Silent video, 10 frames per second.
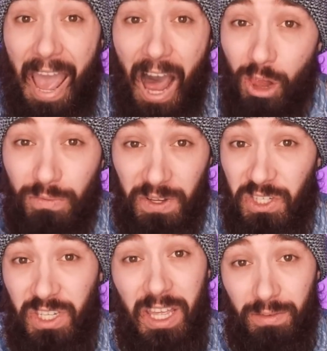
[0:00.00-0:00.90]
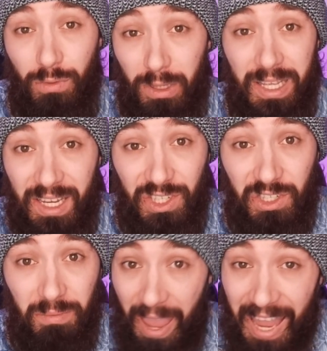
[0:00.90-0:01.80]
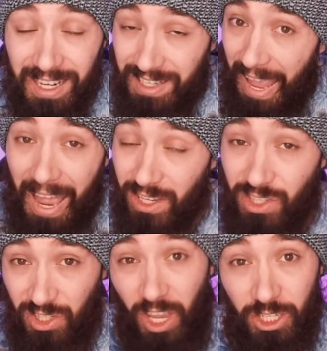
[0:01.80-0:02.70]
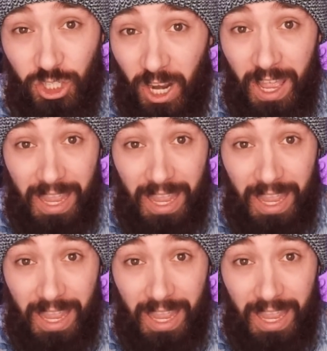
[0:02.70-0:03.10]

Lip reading: alpha state of release, and as such,